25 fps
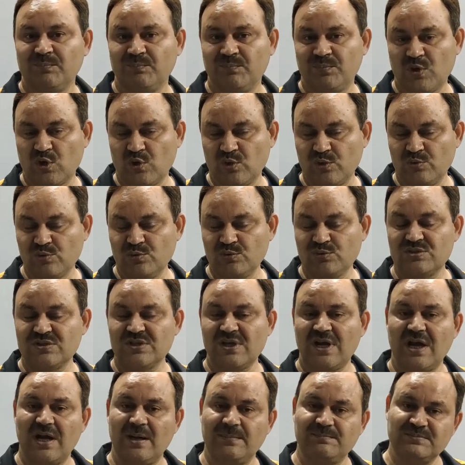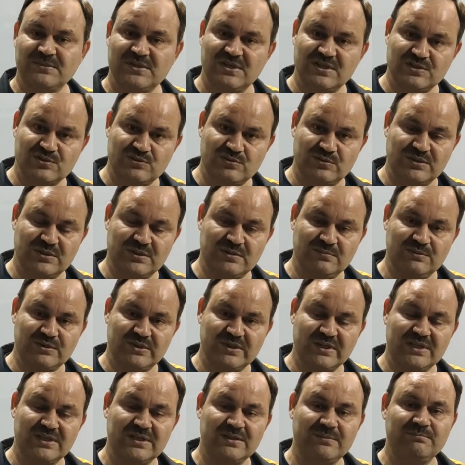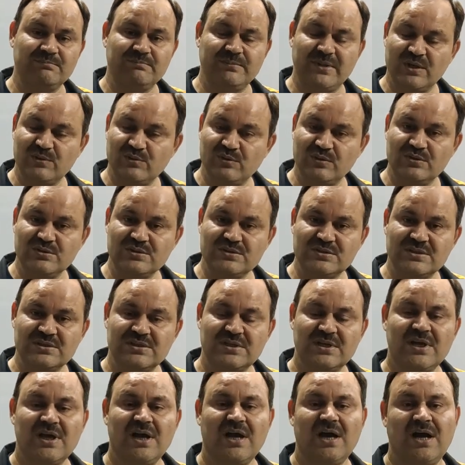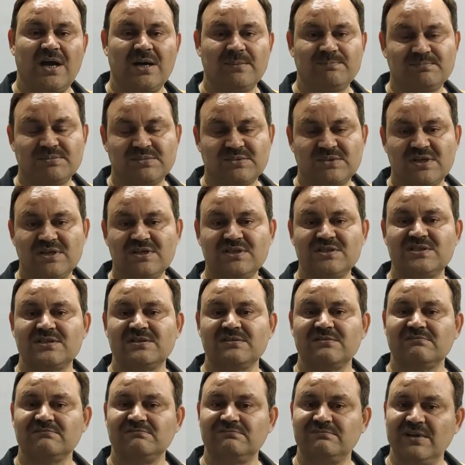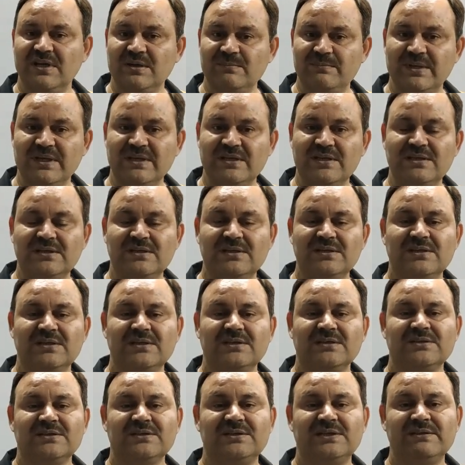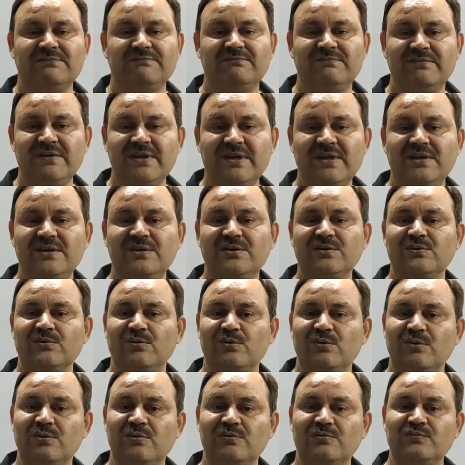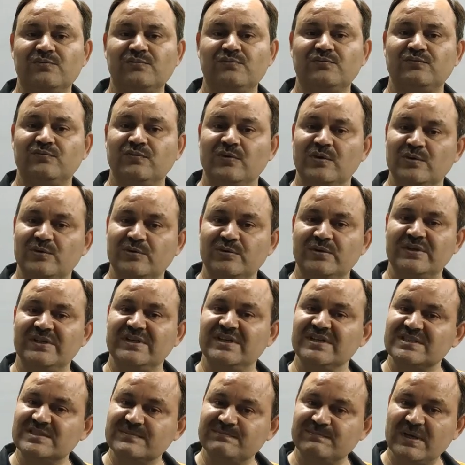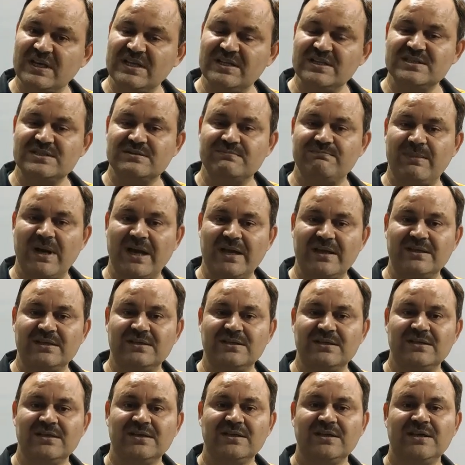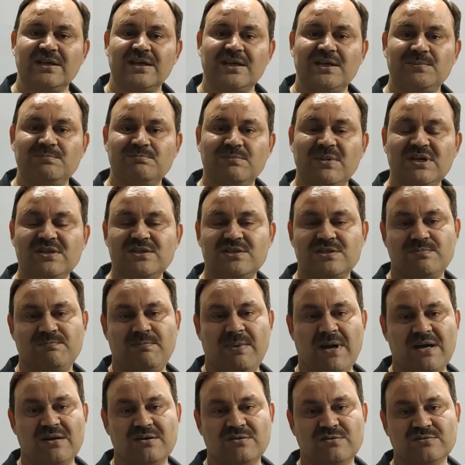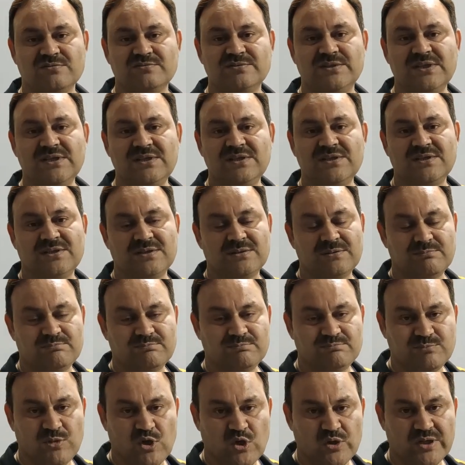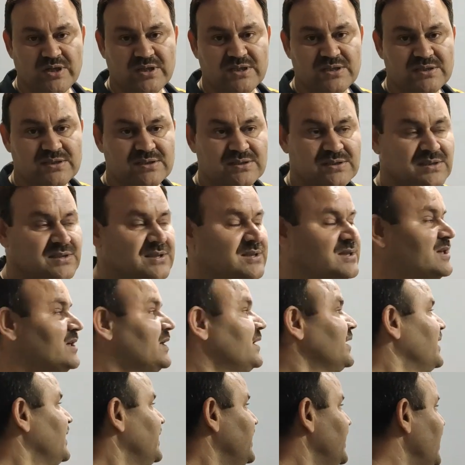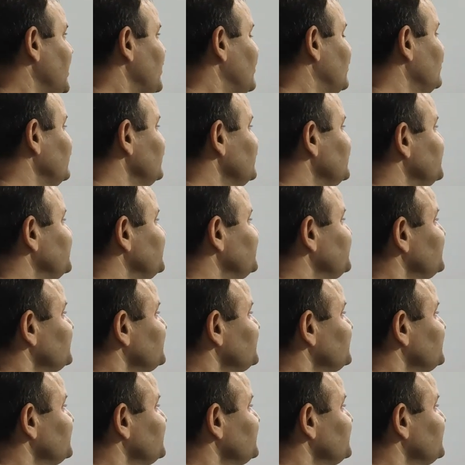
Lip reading: produce upthrust on the body, because upthrust will be the weight of fluid displaced by immersed part of the body. Now,